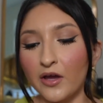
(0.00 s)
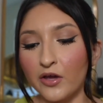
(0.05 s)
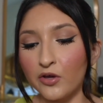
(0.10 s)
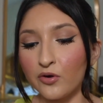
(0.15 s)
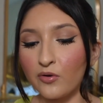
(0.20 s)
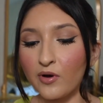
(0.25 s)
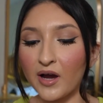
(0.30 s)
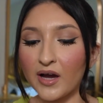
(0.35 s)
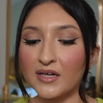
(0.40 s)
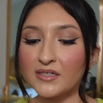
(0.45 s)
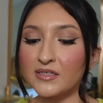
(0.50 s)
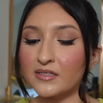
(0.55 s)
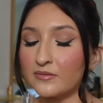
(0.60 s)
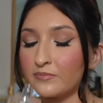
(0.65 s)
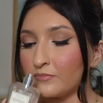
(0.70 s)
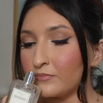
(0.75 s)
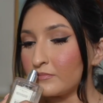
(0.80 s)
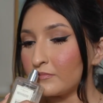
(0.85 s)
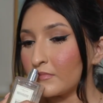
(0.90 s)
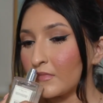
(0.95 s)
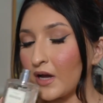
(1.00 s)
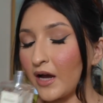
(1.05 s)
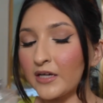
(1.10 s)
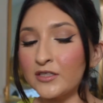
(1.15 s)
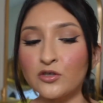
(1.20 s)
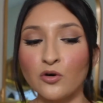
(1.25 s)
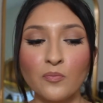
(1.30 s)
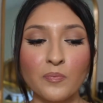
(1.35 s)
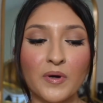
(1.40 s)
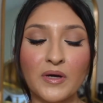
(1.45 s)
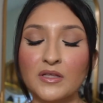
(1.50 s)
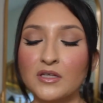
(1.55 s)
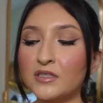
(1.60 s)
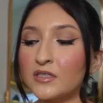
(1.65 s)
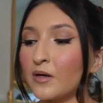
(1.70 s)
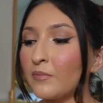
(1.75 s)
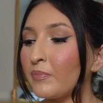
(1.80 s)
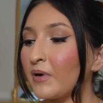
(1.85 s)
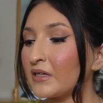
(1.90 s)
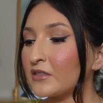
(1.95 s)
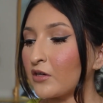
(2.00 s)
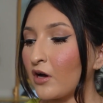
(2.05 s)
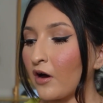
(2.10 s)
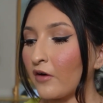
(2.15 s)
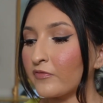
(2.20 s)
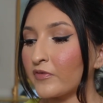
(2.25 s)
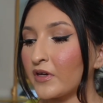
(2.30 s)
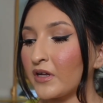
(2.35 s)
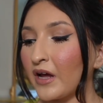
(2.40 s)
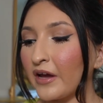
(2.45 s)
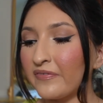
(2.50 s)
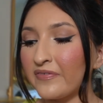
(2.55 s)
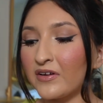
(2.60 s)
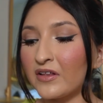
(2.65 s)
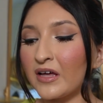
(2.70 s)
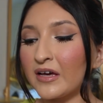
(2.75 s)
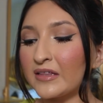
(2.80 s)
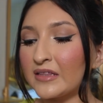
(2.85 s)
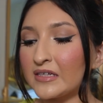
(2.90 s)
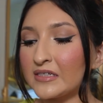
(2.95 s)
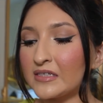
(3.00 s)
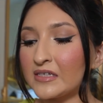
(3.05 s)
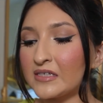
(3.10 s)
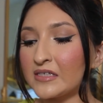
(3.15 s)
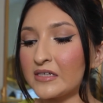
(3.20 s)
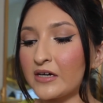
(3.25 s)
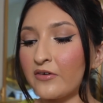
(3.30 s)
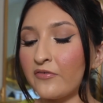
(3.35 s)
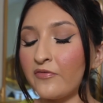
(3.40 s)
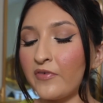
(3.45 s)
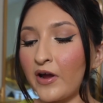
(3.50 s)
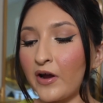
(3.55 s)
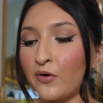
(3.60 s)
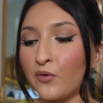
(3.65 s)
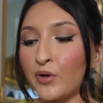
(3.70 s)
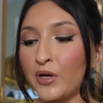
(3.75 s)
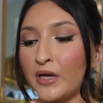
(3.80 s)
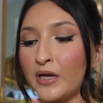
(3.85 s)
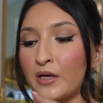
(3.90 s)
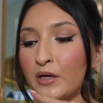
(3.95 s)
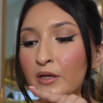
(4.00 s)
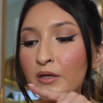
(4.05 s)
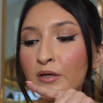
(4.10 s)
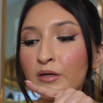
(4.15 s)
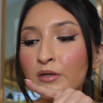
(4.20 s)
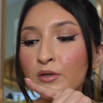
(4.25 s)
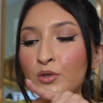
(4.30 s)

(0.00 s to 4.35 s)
You guys, I don't pick this up as often. I feel like this is a very...